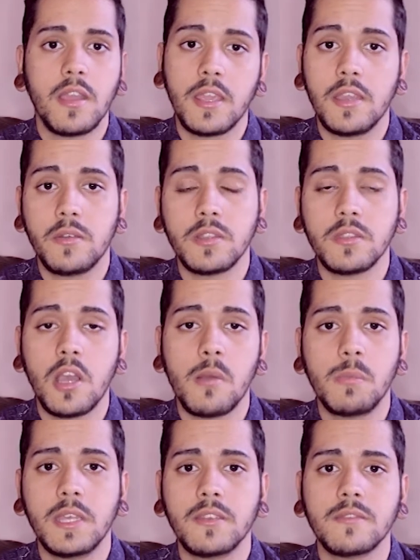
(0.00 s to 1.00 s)
Here in
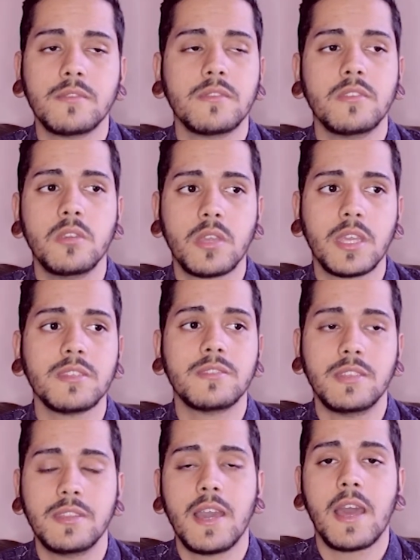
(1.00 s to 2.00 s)
Dublin, you can
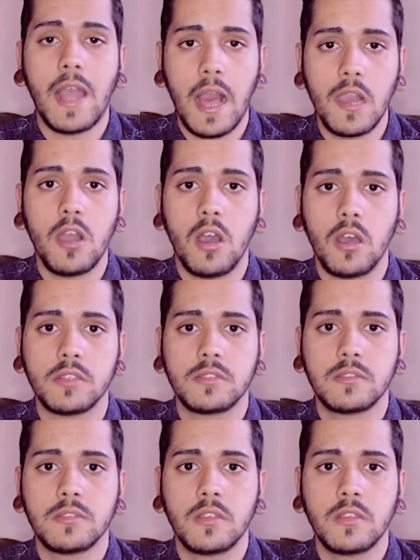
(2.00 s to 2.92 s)
see that a lot.